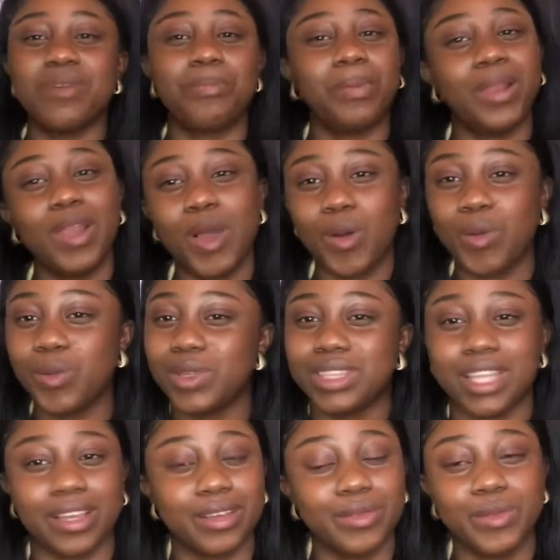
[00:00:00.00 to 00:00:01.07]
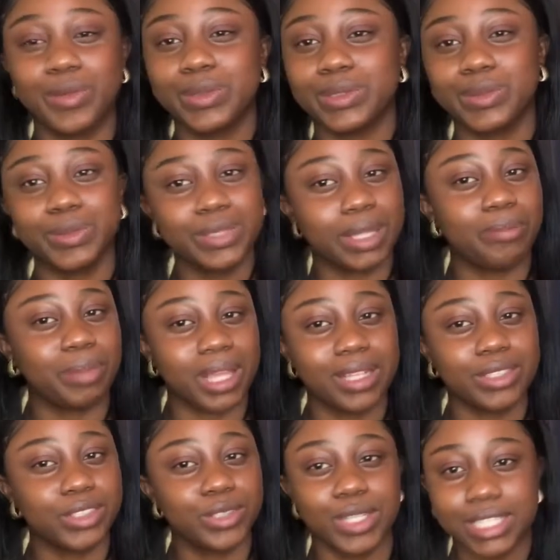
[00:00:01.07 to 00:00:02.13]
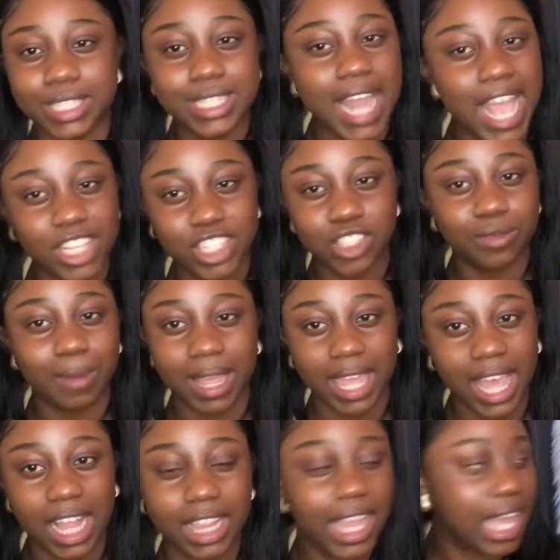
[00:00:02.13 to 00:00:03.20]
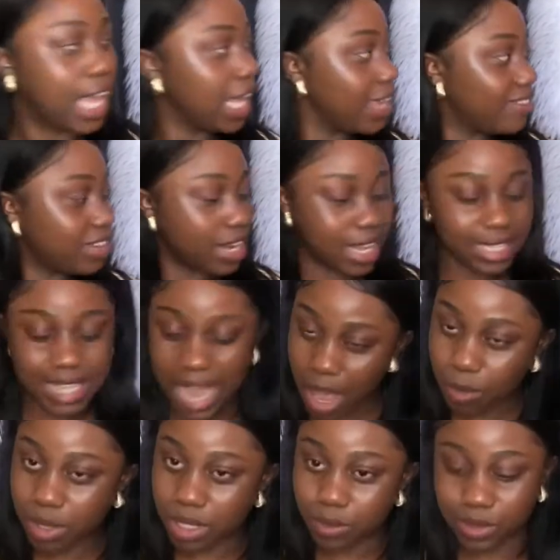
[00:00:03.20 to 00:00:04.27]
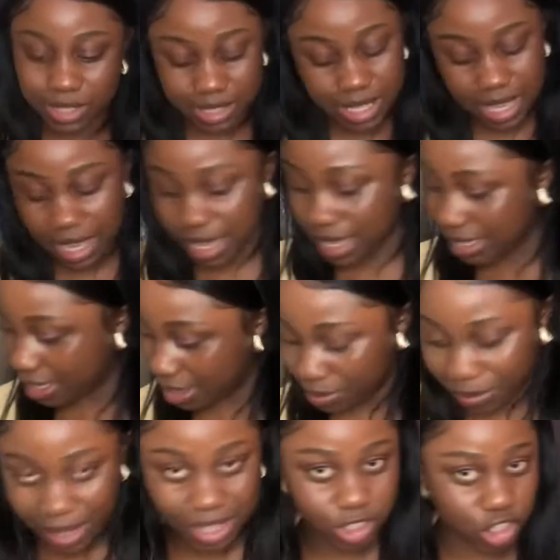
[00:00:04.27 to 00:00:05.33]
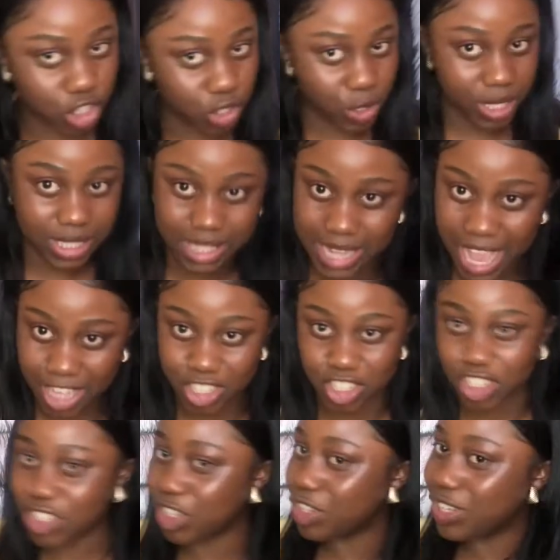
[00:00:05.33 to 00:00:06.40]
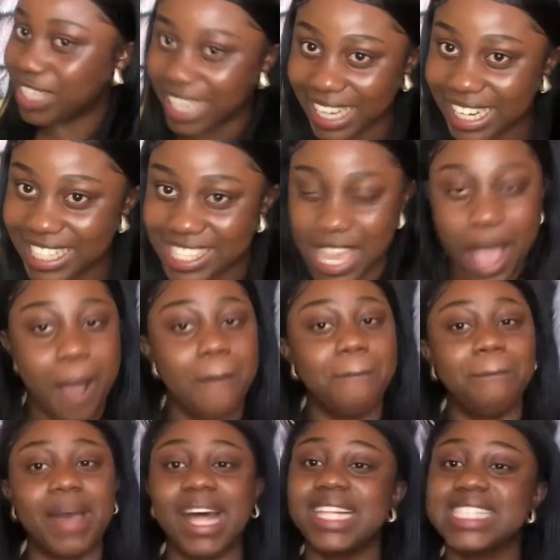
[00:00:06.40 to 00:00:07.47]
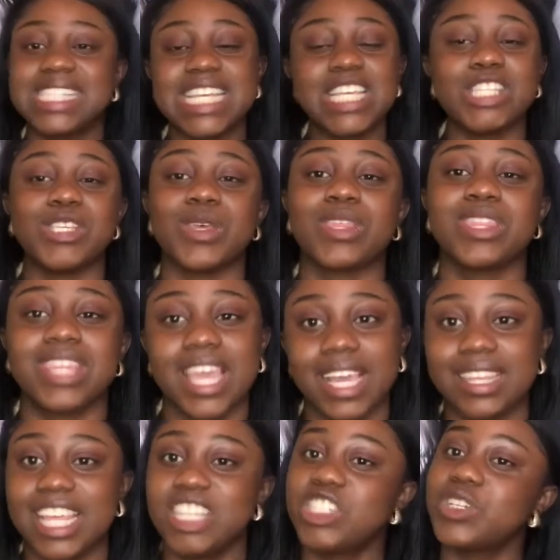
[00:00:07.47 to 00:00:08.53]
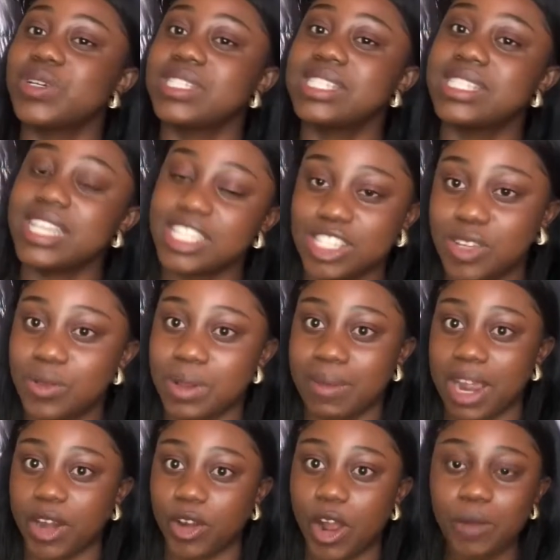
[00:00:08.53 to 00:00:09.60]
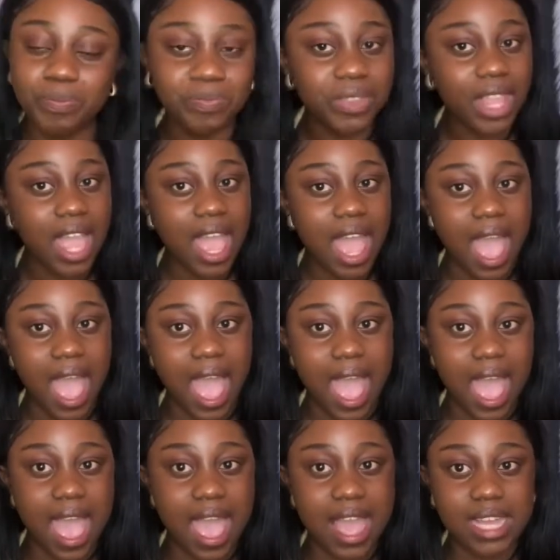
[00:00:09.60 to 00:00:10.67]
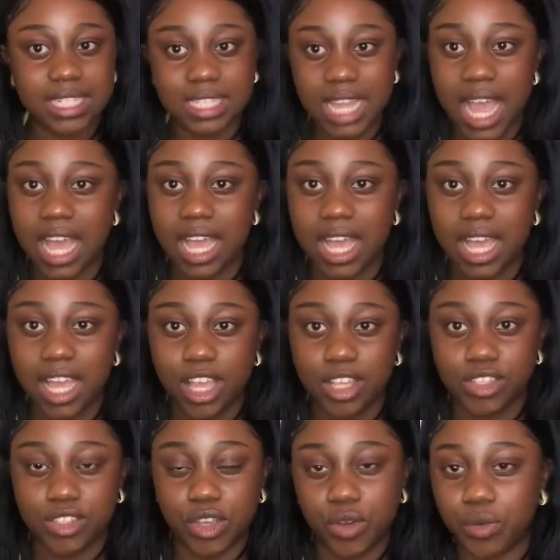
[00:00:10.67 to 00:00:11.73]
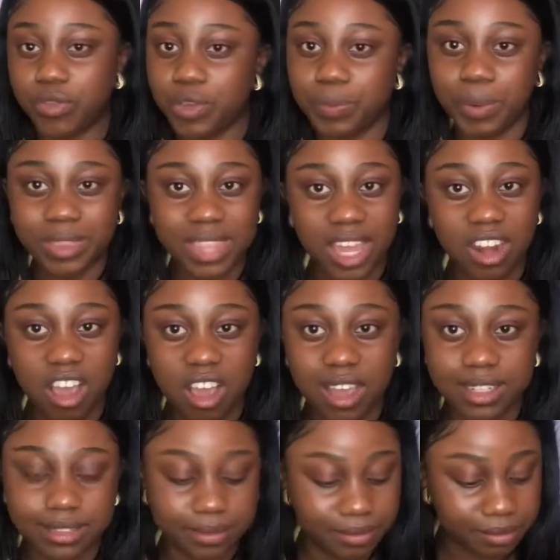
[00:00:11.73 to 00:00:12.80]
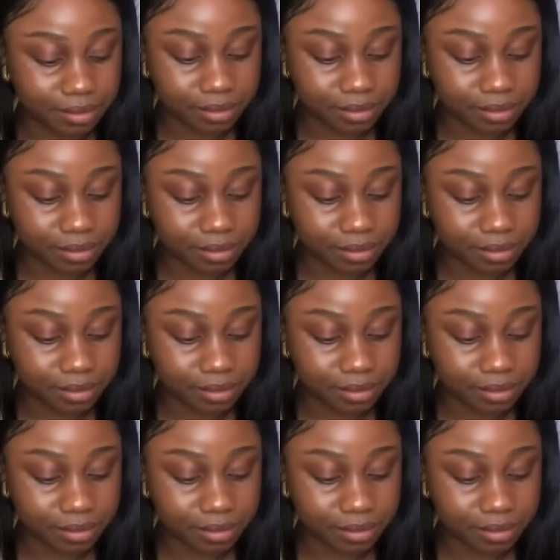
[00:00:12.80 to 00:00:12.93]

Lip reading: a pillow with a belt, you're snatched, my gal. Even a towel with a belt, you're snatched. So you get it. Belt is your thing. That's your accessory, my girl. And yeah, so if you put that on,